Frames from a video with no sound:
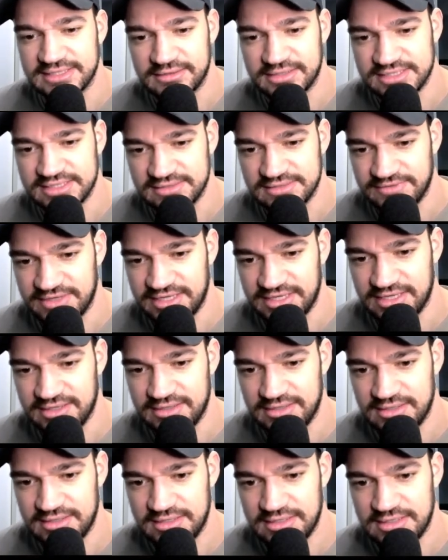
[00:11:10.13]
because of I
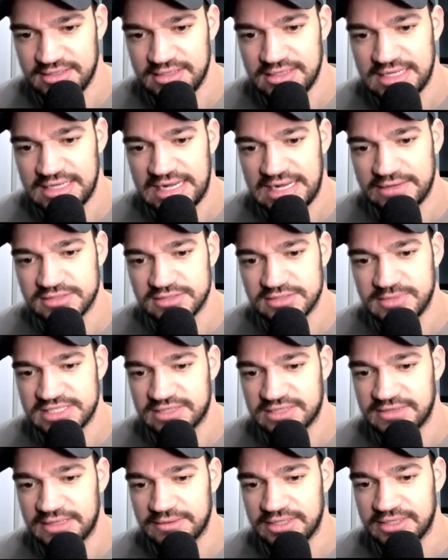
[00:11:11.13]
was
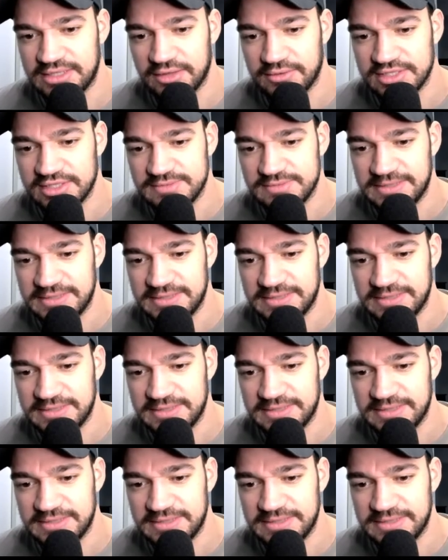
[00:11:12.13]
messing around with the other ones.